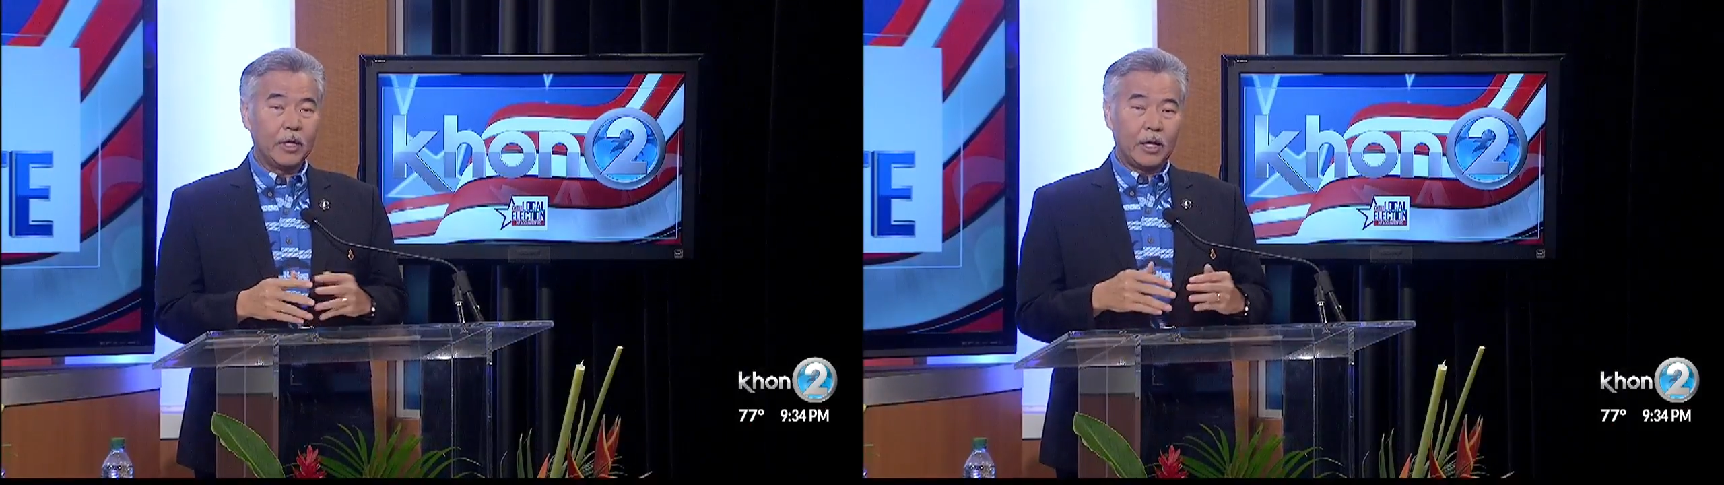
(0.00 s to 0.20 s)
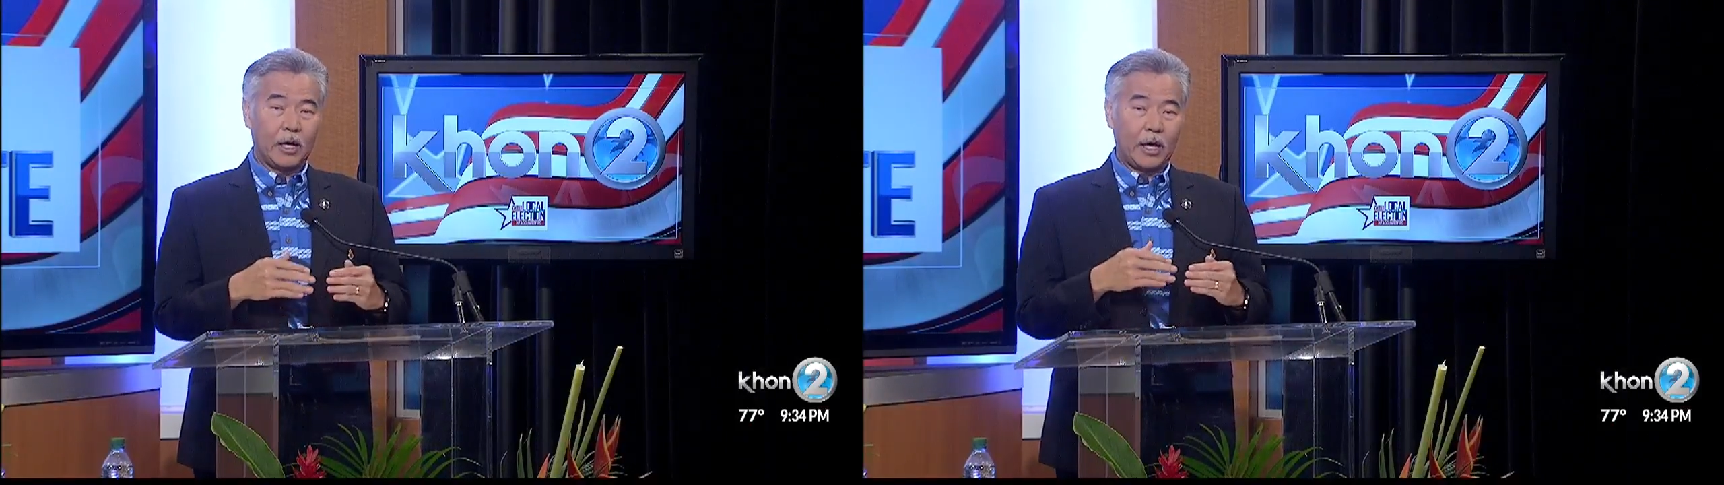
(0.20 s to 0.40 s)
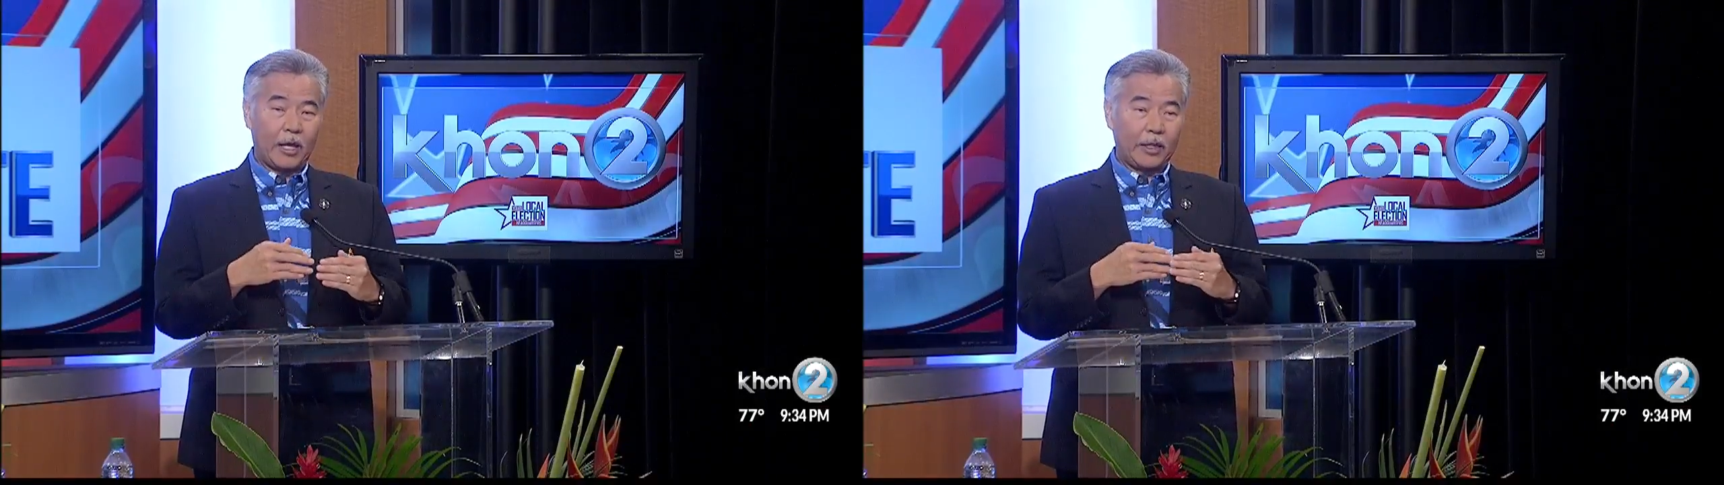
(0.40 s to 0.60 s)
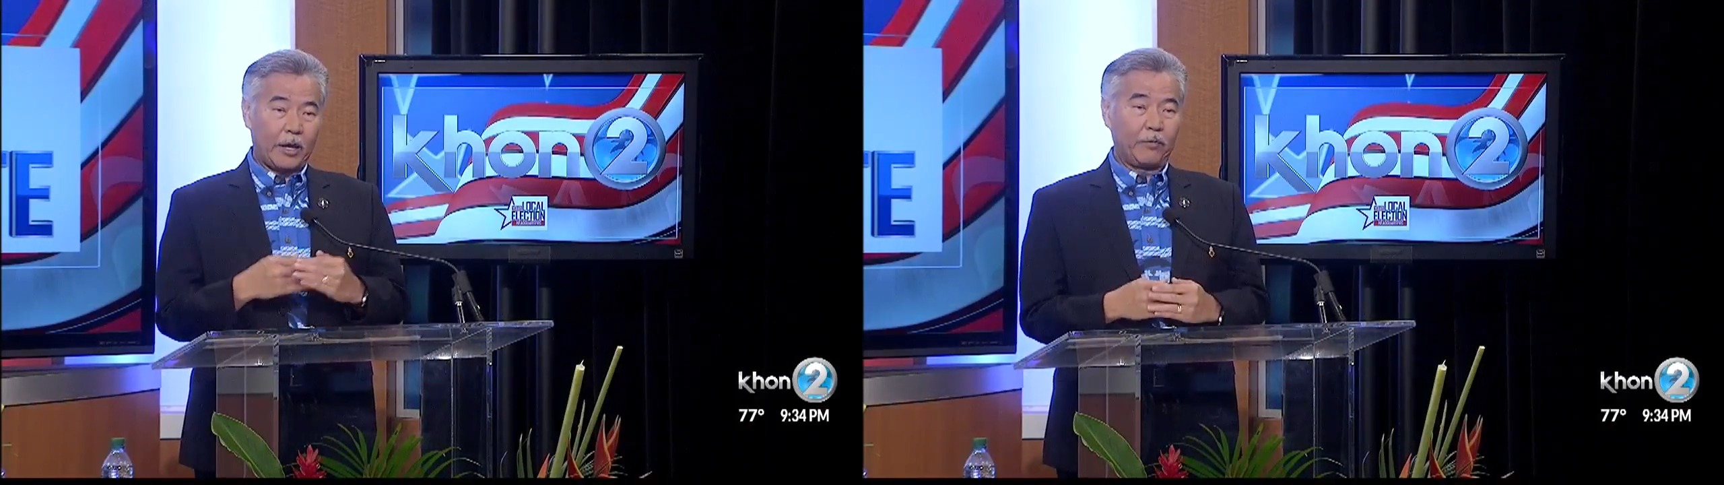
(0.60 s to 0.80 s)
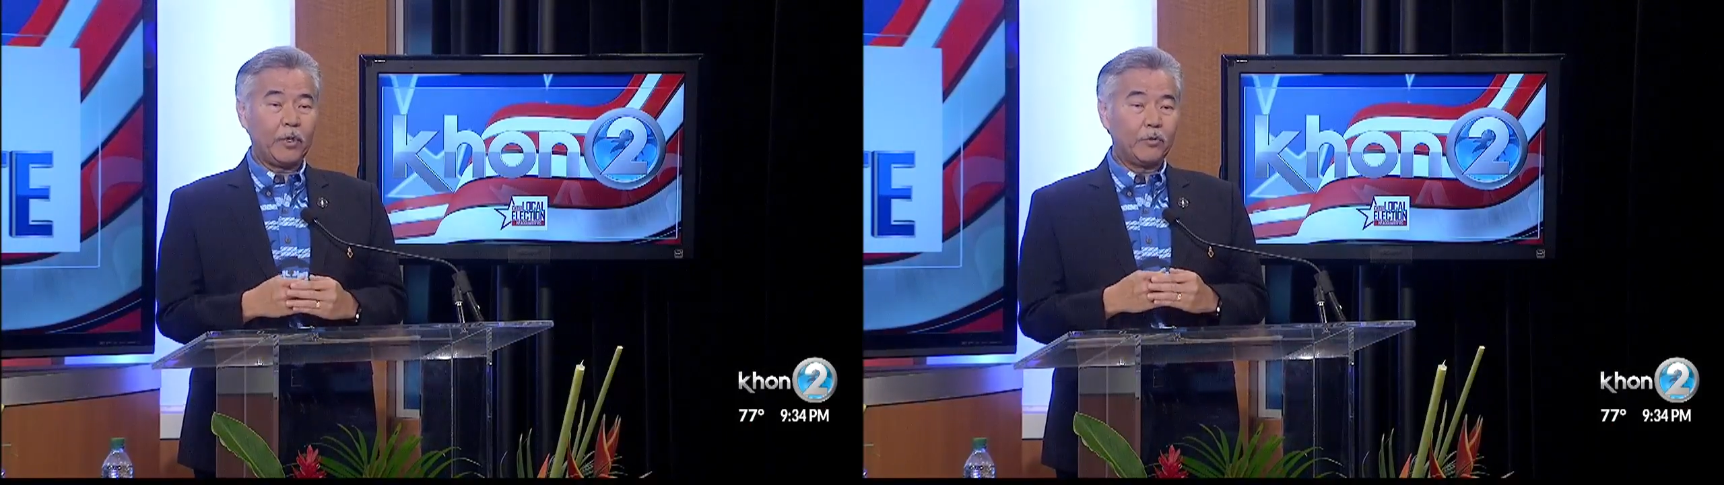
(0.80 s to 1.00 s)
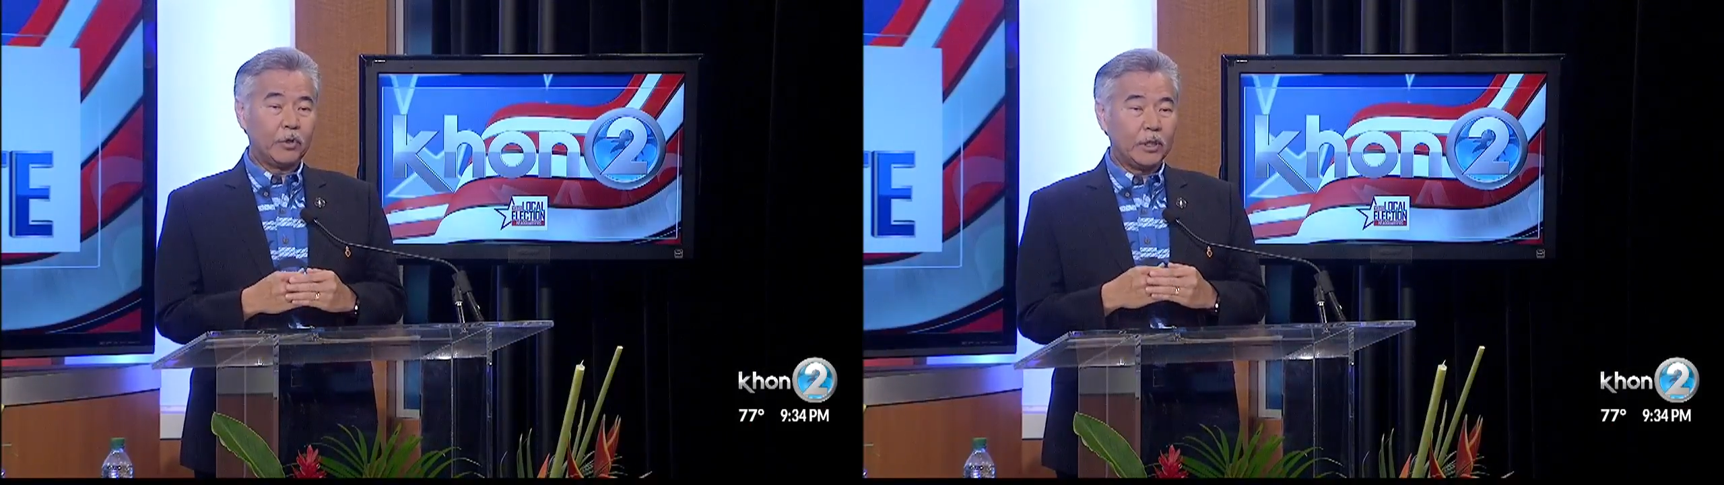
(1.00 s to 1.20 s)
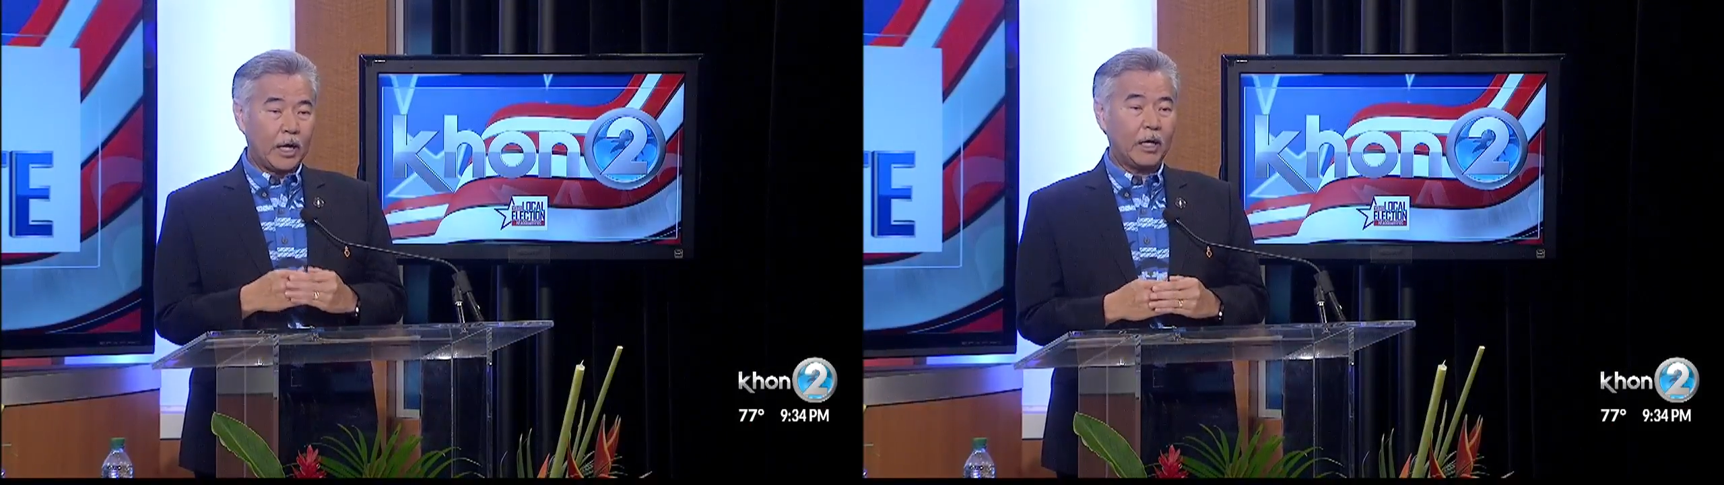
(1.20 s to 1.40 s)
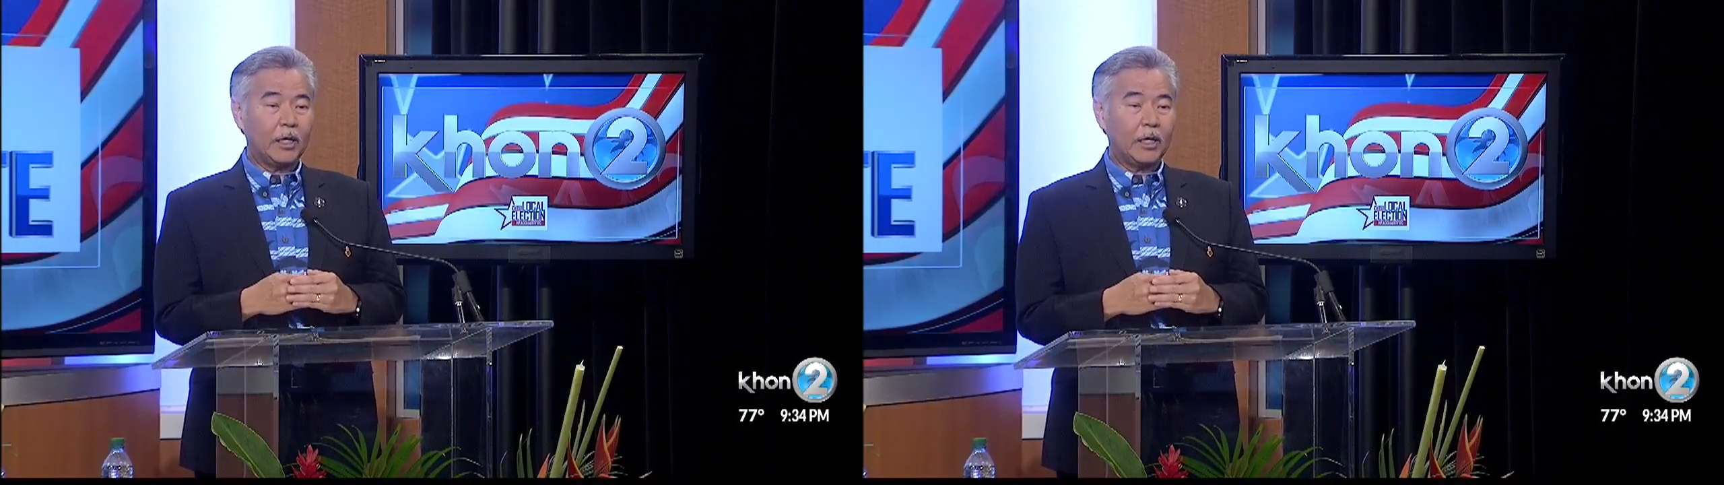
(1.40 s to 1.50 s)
uh, and that we would not